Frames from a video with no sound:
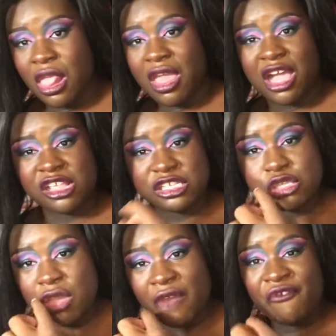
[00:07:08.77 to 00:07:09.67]
I said, she
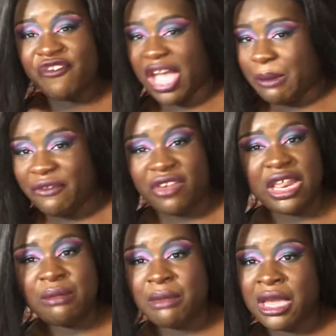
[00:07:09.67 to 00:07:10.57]
gonna fight me for
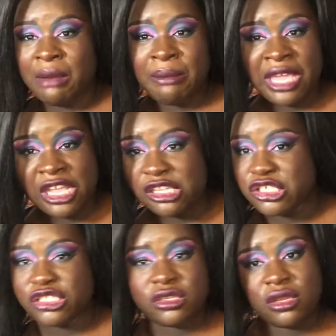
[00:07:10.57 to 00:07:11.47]
this money, bitch.
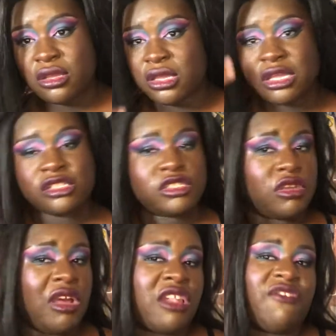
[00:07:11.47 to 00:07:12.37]
She
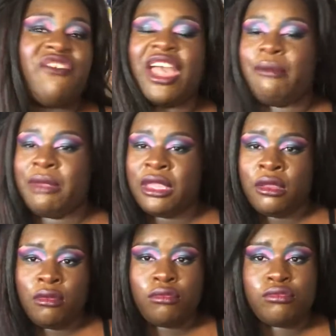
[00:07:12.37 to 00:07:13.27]
gonna have to fight me.
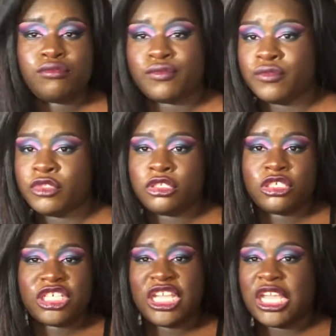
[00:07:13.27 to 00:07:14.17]

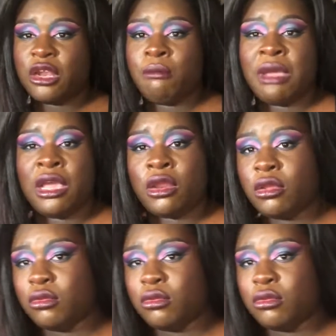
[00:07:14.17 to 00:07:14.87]
She ain't get no money.